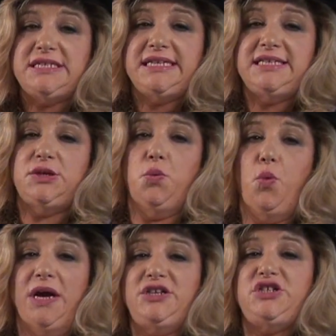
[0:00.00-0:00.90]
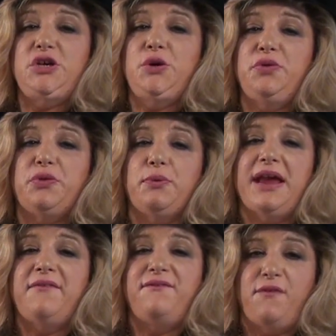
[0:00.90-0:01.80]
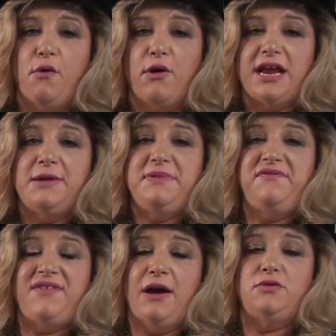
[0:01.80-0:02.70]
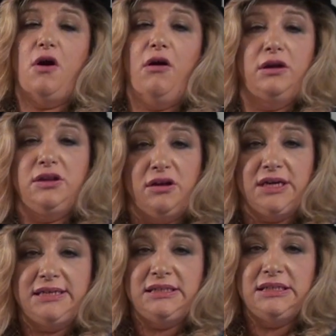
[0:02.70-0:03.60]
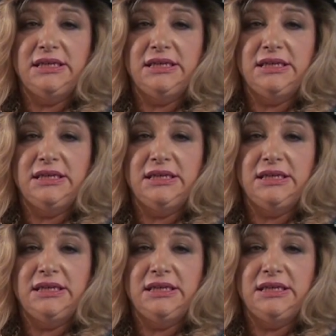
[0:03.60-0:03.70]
Season 1, 2, 3, and 4 can be found online,